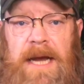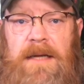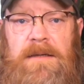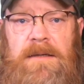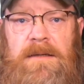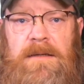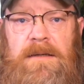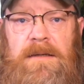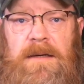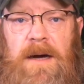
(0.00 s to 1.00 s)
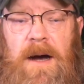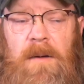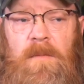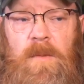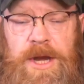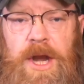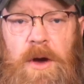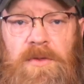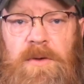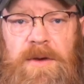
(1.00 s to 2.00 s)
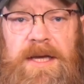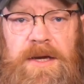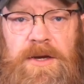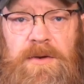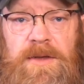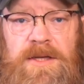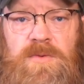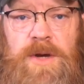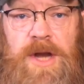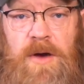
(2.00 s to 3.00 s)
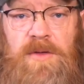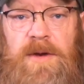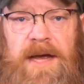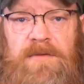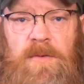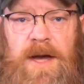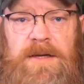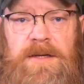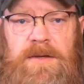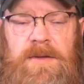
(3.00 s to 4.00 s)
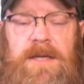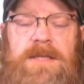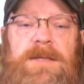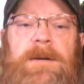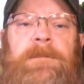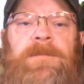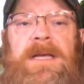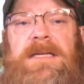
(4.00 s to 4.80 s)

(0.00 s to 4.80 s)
litigated. Uh, we know that we can do this. We know that we have the right to do this.